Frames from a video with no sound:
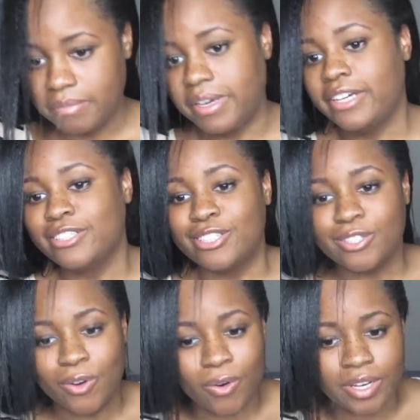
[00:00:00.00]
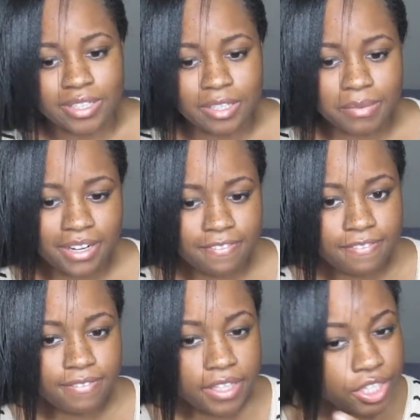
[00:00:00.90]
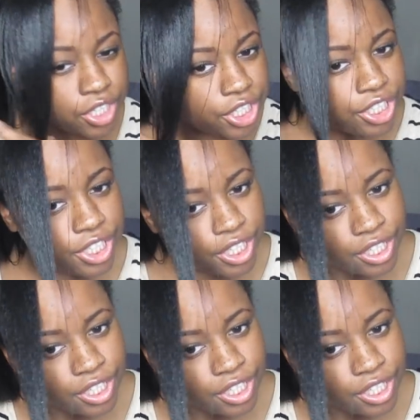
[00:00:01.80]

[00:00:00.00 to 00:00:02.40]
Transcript: My hair is so oily, but I feel